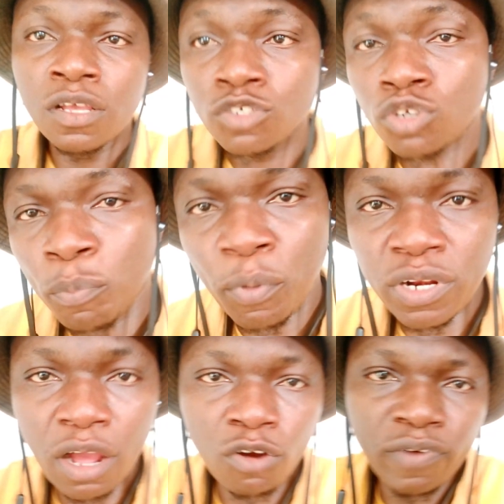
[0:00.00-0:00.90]
So
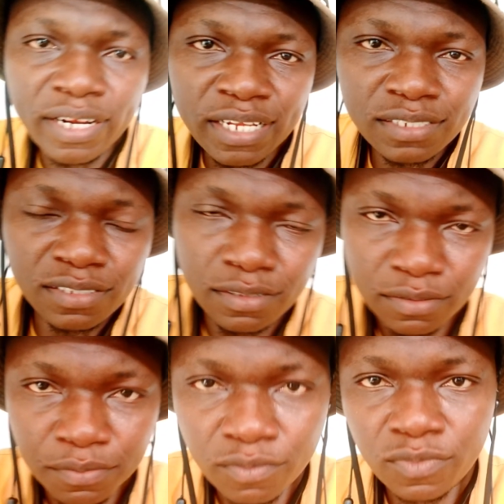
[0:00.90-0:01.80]
ponder over this
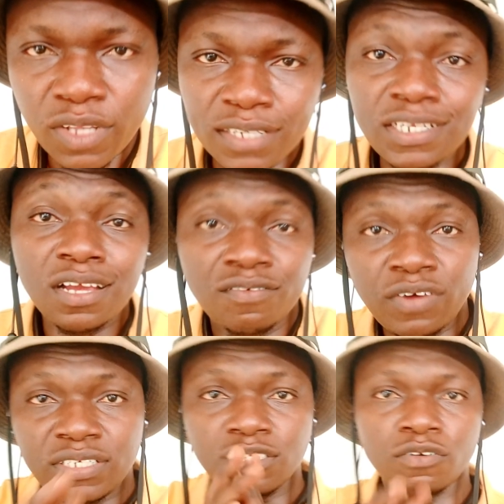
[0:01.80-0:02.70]
and take
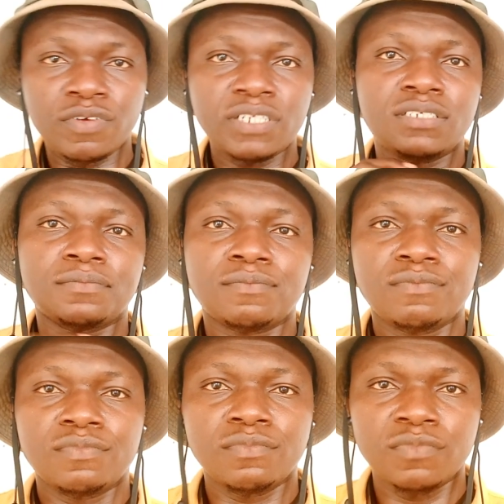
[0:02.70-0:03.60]
advantage of it.
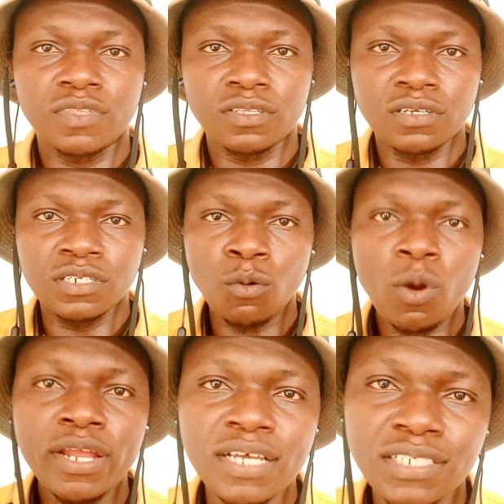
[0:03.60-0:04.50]
The
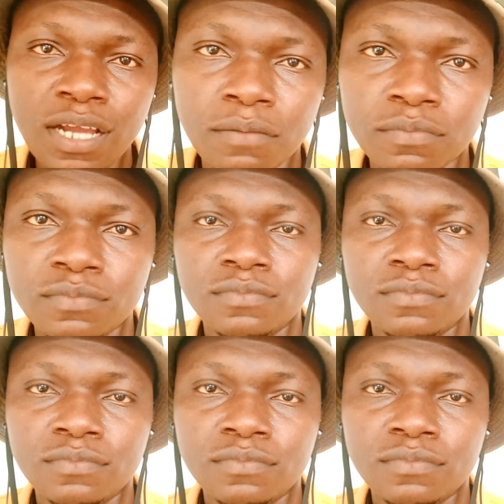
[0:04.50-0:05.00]
word has come.